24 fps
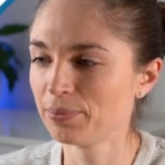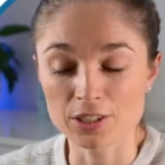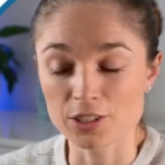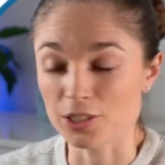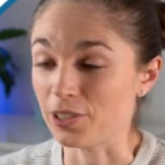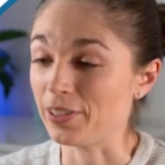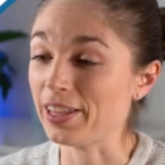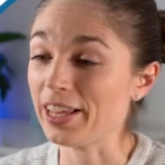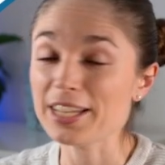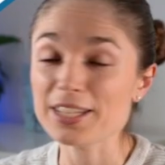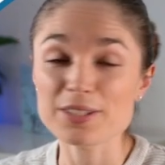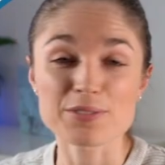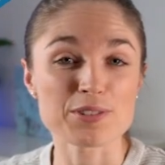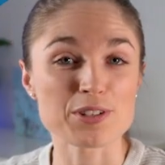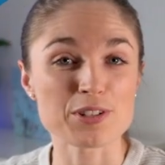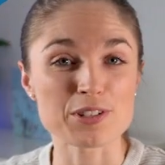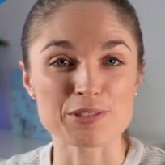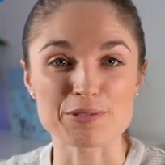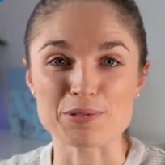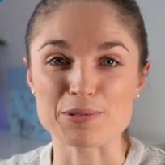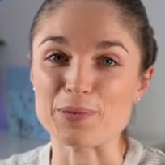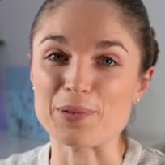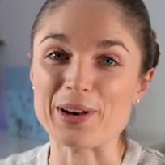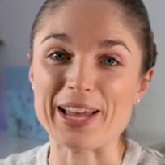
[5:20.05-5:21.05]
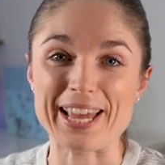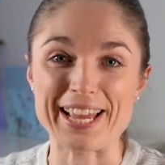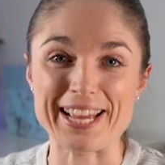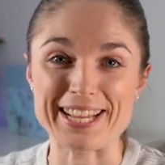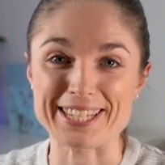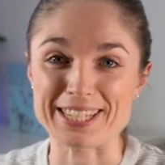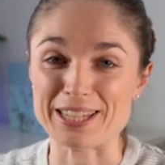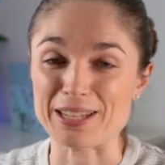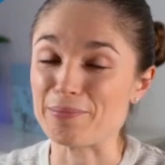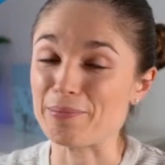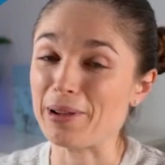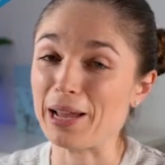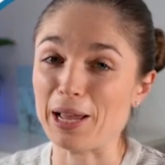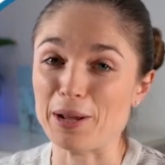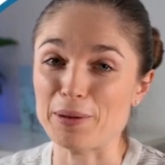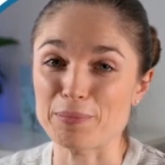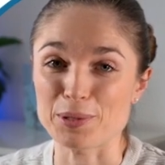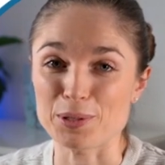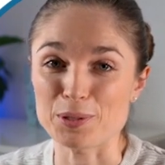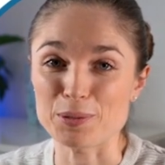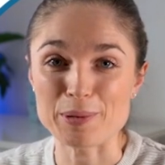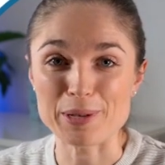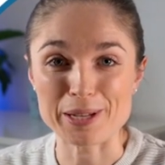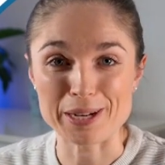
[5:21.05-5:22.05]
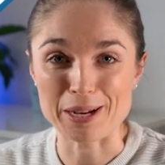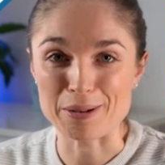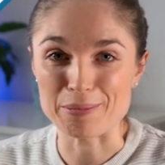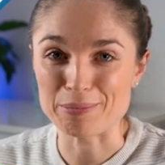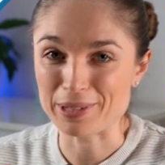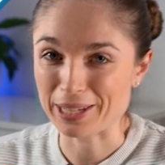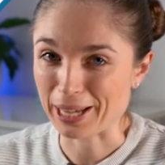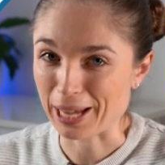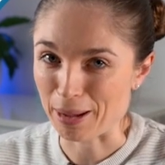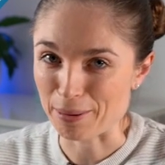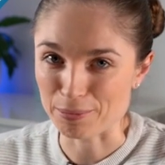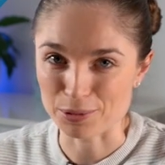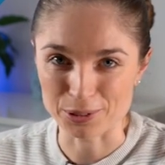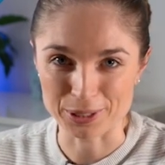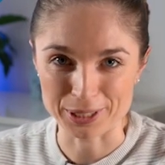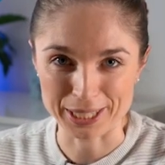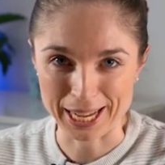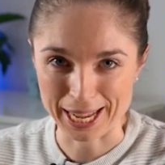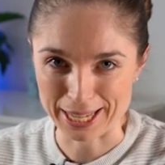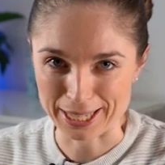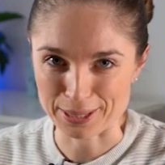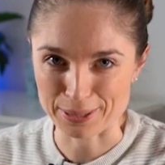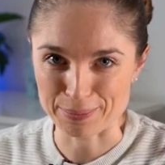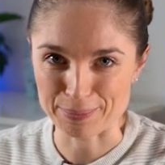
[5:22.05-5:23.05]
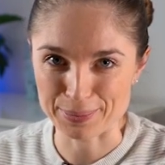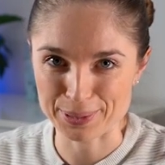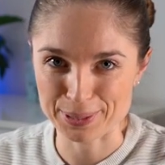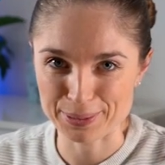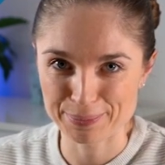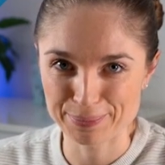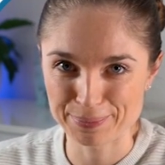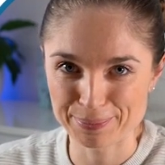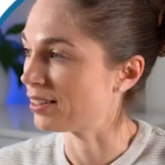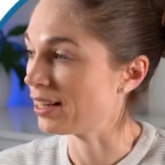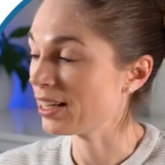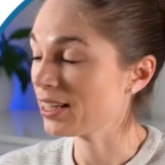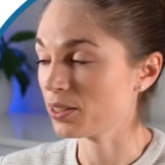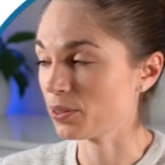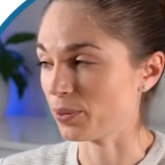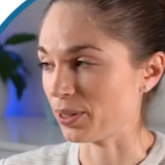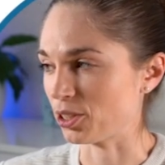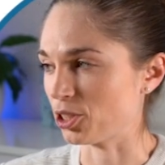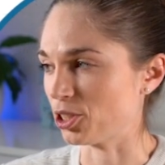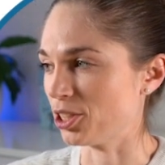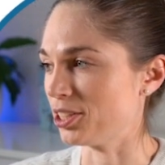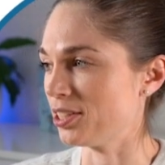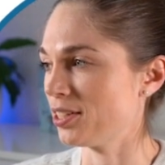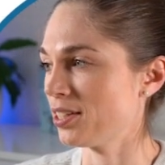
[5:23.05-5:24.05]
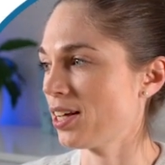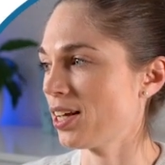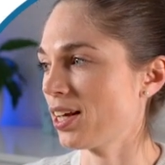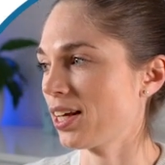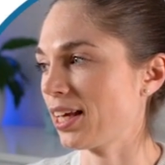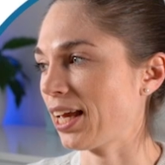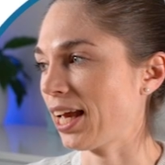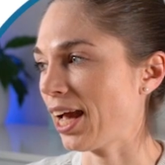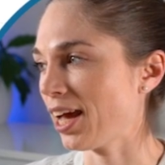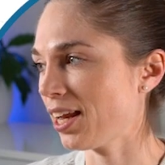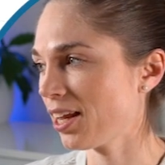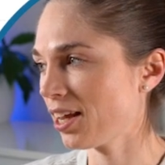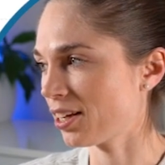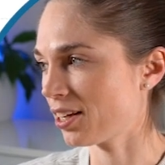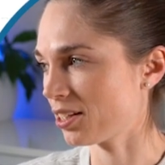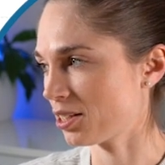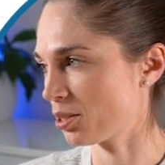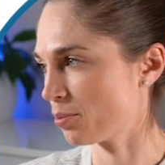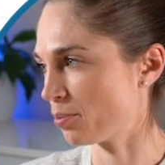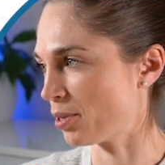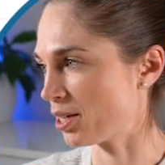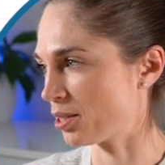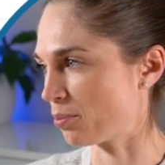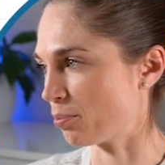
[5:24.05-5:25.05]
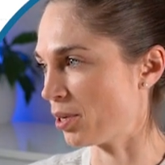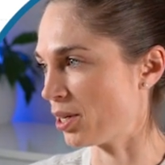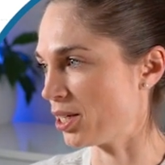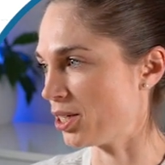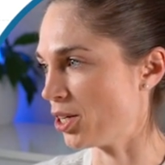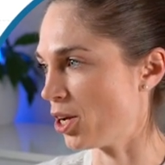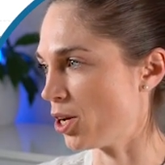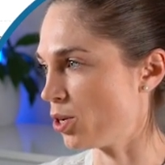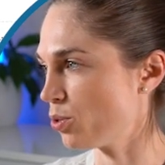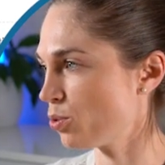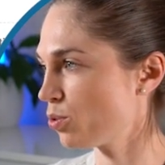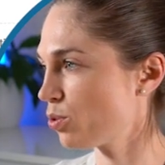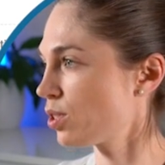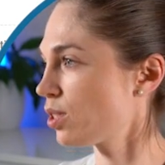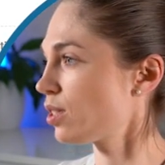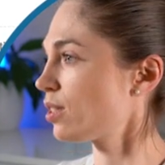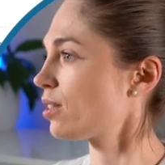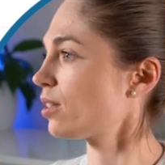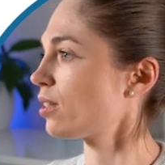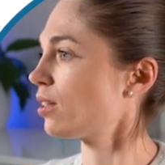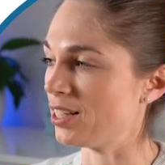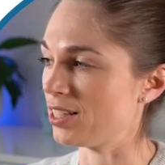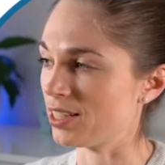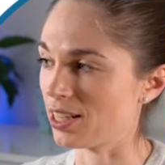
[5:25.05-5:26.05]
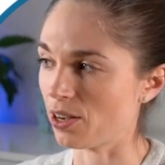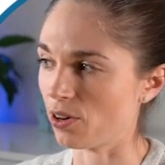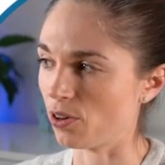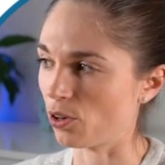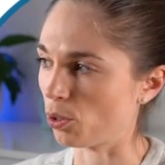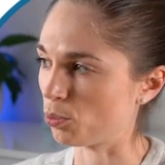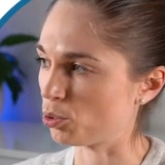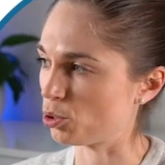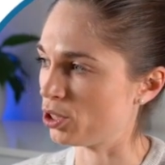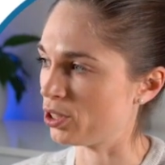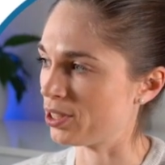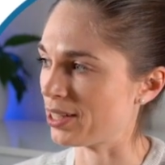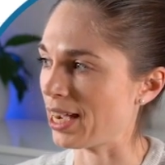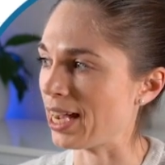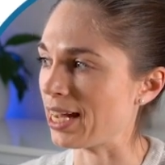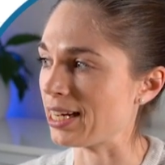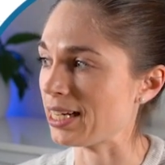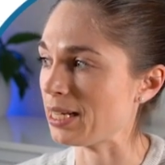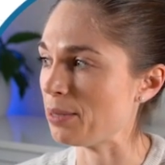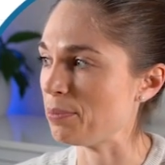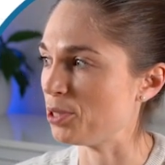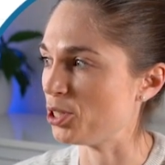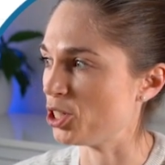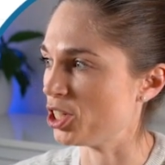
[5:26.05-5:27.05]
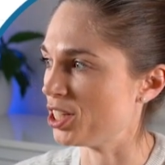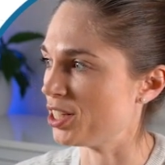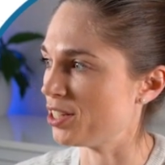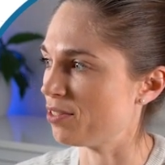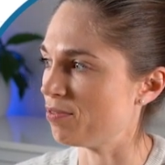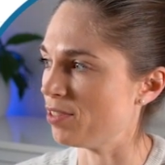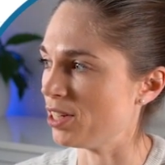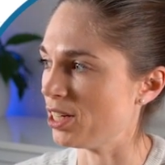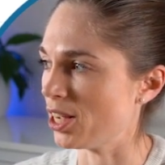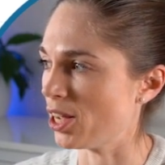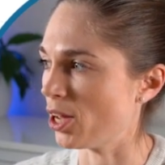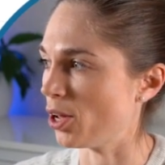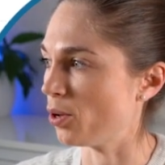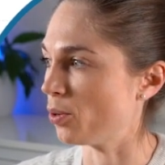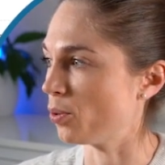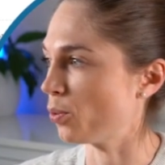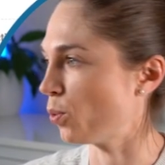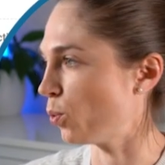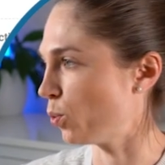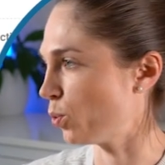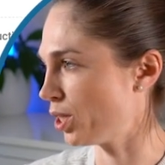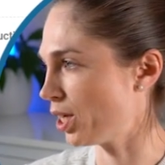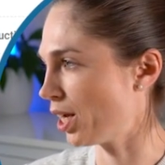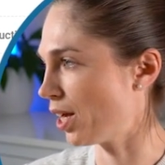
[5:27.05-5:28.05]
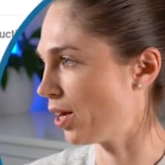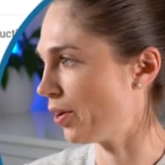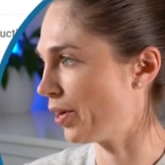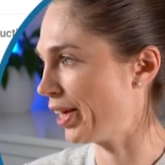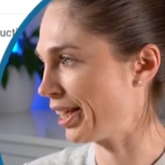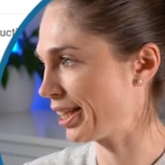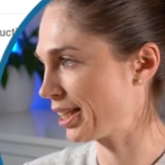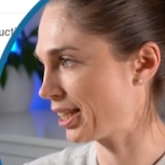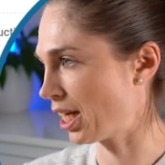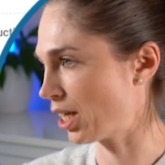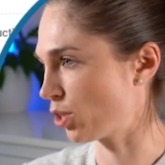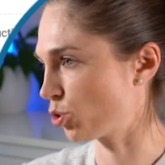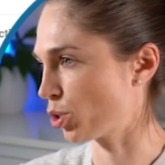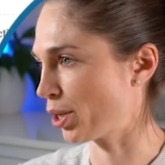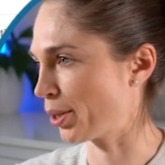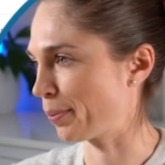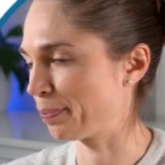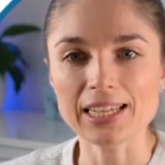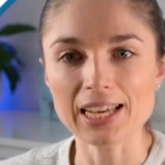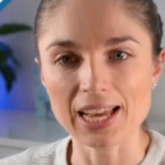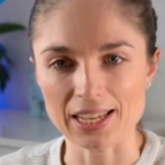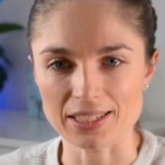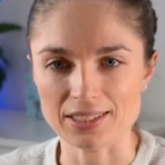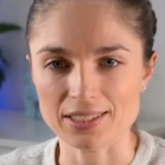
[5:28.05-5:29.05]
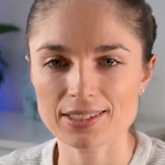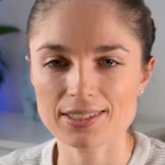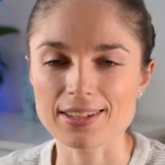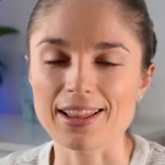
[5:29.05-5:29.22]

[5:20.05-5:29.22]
So there's a few different ways that might help you speed up to capturing atoms. Next question, can I customize my notes? Is there an option to add images, video, audio, etc.? Yes,